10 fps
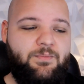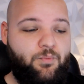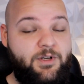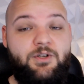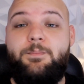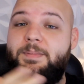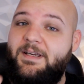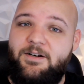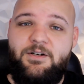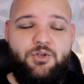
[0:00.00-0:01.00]
When you're
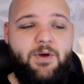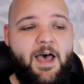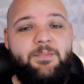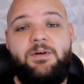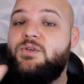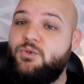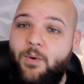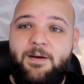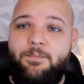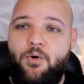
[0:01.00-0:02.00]
bigger, you happen to
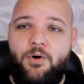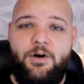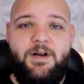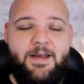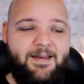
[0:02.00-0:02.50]
sweat more